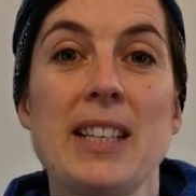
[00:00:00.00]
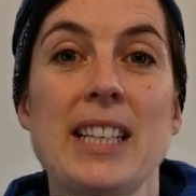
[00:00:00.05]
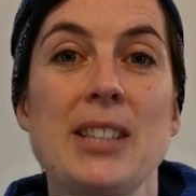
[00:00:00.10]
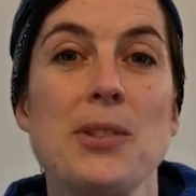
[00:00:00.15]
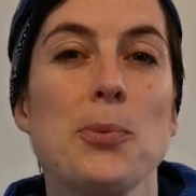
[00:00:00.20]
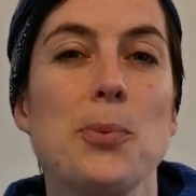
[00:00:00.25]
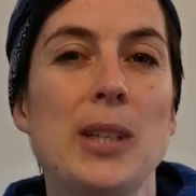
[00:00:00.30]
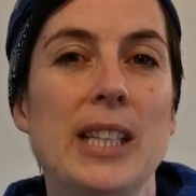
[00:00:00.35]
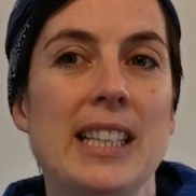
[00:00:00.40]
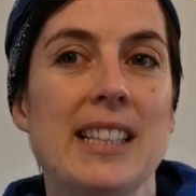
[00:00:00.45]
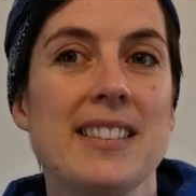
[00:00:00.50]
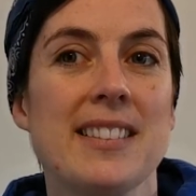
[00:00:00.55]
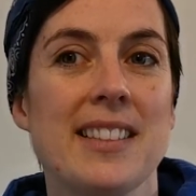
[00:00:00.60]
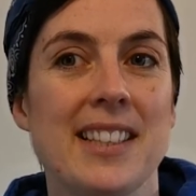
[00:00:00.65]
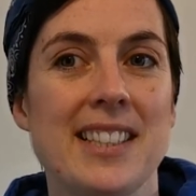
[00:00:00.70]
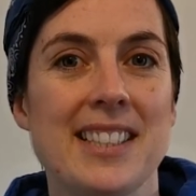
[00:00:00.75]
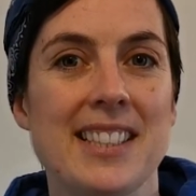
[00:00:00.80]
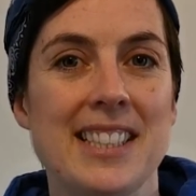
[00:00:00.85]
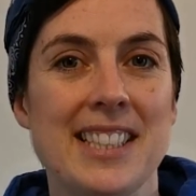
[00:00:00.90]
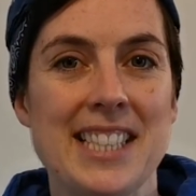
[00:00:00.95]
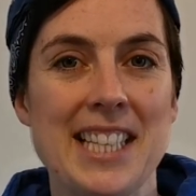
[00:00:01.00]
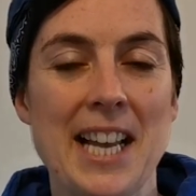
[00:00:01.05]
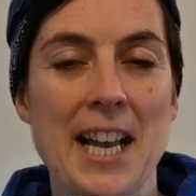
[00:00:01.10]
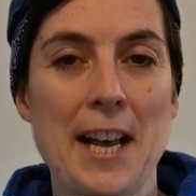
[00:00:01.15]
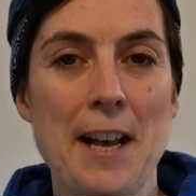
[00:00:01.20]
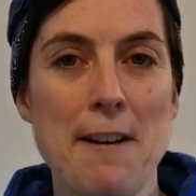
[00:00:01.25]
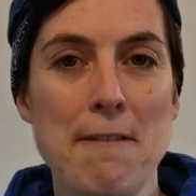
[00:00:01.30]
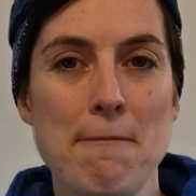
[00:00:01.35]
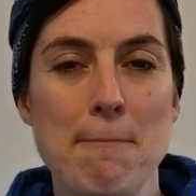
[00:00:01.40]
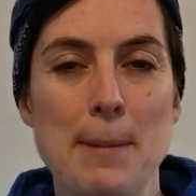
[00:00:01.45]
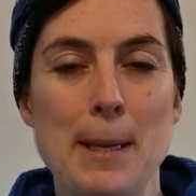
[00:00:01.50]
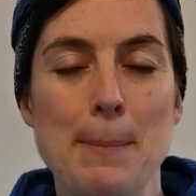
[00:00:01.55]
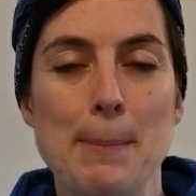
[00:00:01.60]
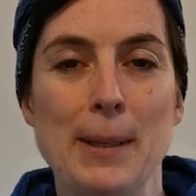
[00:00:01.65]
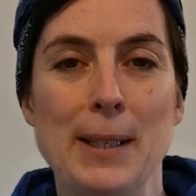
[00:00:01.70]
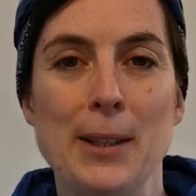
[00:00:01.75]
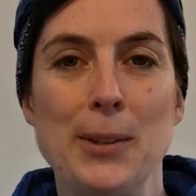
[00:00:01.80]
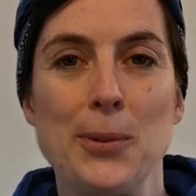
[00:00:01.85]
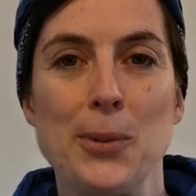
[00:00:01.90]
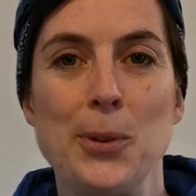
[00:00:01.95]
It's really exciting to have
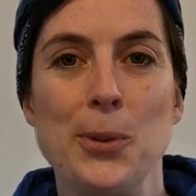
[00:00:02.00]
people in the